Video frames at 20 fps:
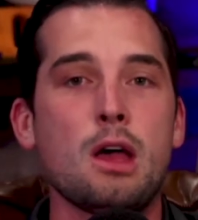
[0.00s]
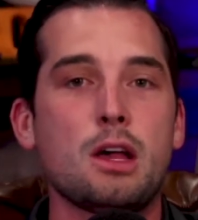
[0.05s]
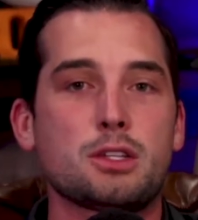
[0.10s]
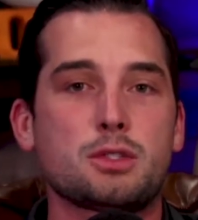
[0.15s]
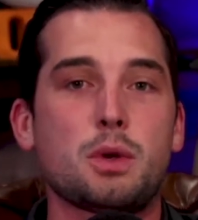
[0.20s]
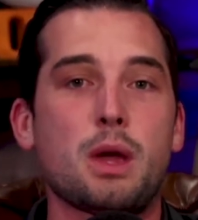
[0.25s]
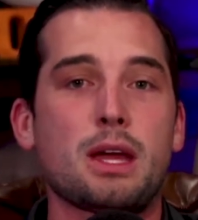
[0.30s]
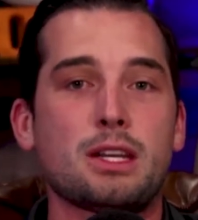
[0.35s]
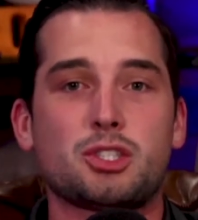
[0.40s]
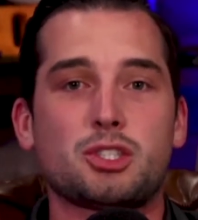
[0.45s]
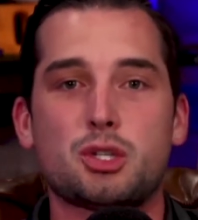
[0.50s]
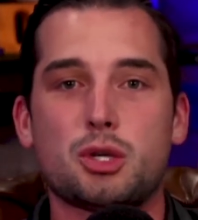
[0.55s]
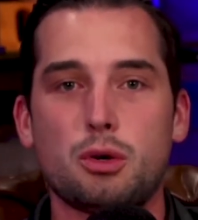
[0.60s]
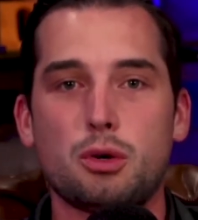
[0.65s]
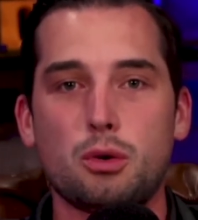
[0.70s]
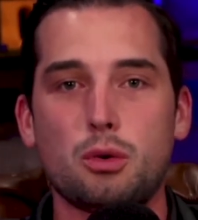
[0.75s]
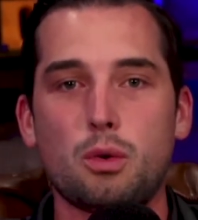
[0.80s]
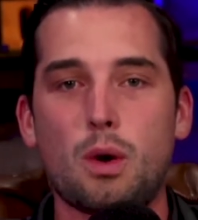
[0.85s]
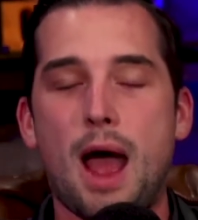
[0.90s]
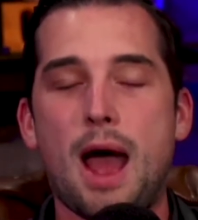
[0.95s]
So he had
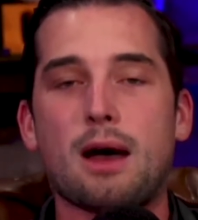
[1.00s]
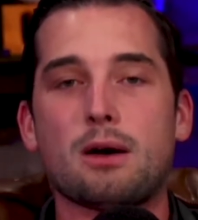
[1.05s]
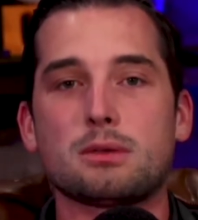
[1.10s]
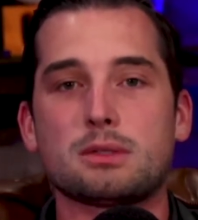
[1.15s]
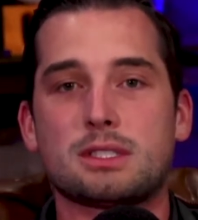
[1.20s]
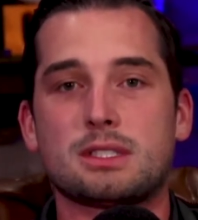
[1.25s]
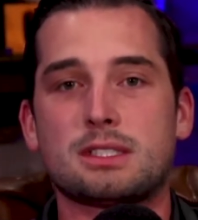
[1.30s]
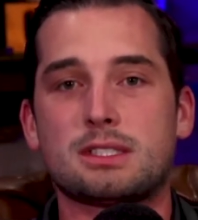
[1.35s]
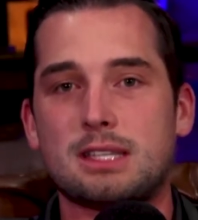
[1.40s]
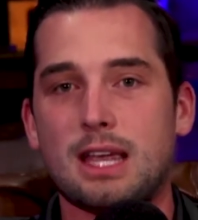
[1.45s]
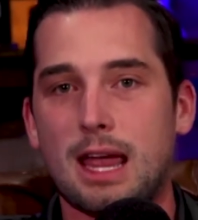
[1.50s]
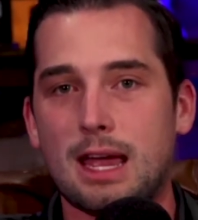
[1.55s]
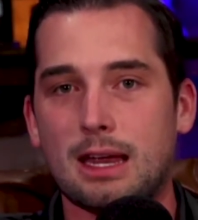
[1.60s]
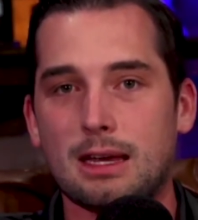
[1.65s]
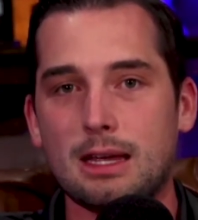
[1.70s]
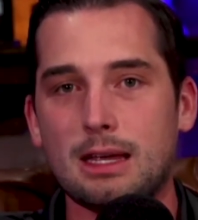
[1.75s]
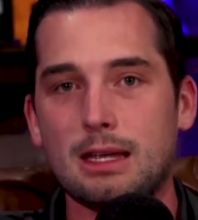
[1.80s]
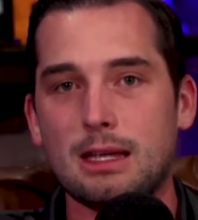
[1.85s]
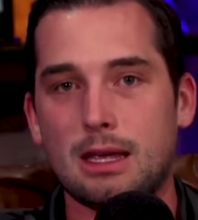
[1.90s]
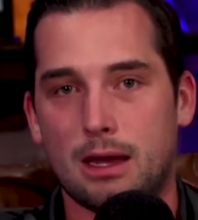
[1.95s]
2
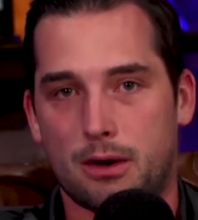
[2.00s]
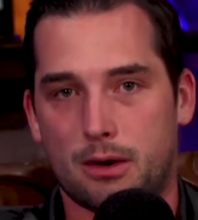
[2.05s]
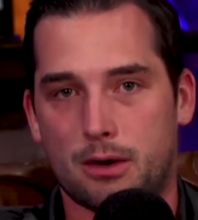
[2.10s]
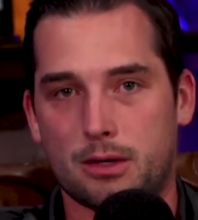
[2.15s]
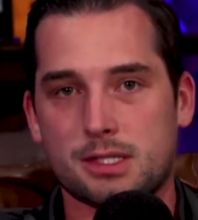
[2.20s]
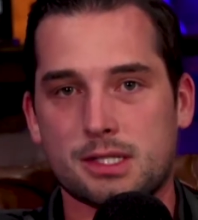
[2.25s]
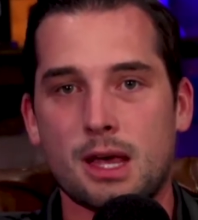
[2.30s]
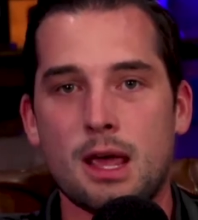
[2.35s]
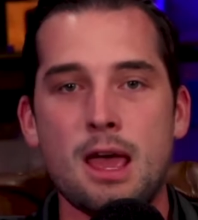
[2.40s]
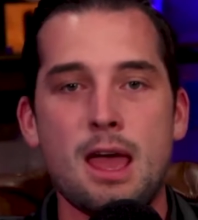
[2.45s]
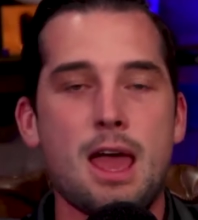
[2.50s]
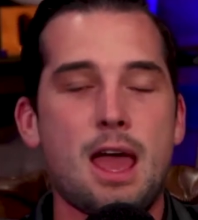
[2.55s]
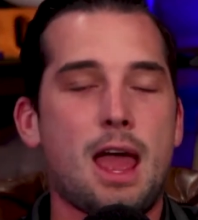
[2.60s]
outstanding years,